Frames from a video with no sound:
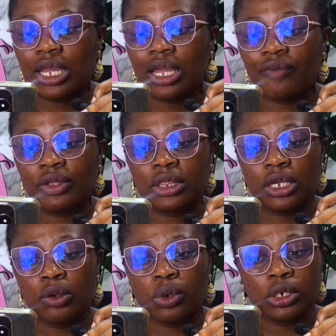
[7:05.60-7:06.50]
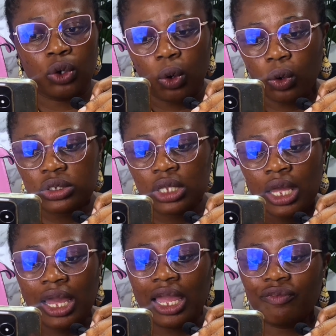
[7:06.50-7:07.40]
I have a 3-in-1 course.
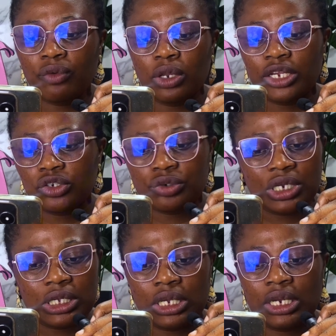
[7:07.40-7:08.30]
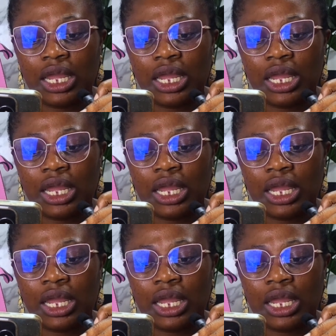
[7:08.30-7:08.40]
I have online training,